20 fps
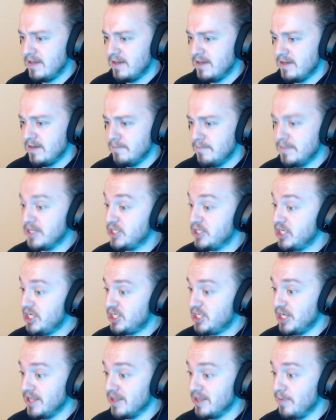
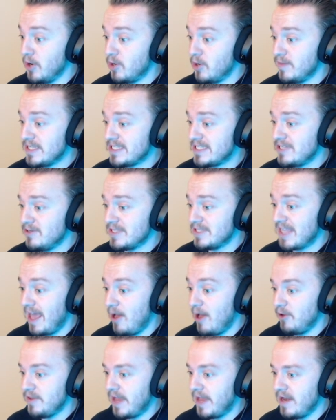Magician. The Pokemon steals the
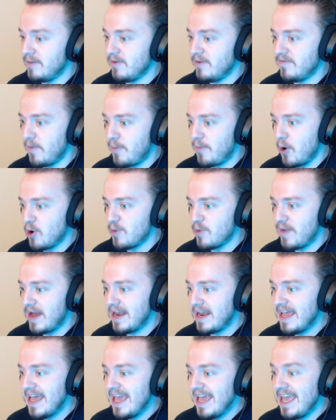held item of a
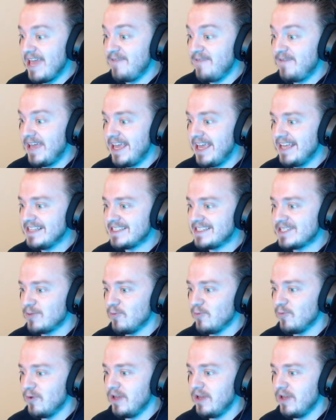Pokemon if hits...